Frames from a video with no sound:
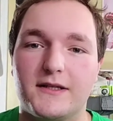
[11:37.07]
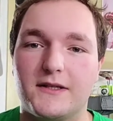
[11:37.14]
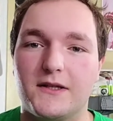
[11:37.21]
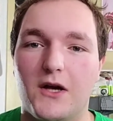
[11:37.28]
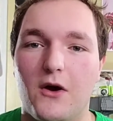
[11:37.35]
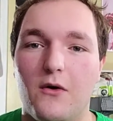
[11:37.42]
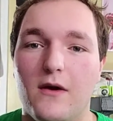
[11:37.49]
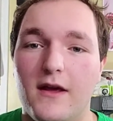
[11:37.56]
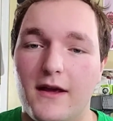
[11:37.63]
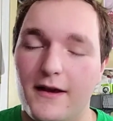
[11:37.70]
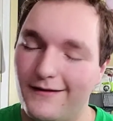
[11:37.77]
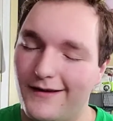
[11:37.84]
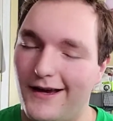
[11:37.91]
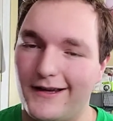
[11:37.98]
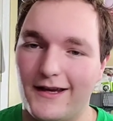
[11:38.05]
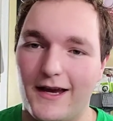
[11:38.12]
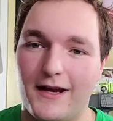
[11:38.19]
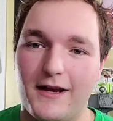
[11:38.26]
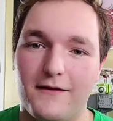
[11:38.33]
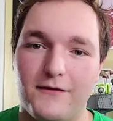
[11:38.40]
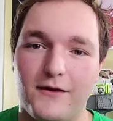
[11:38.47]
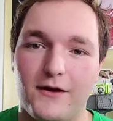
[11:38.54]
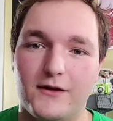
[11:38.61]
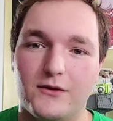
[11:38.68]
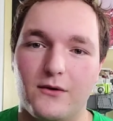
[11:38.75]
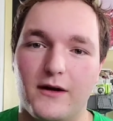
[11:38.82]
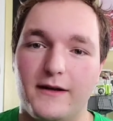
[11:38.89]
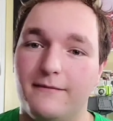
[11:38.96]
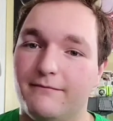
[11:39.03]
So again, if you
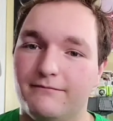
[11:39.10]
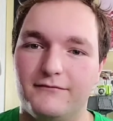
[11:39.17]
enjoyed,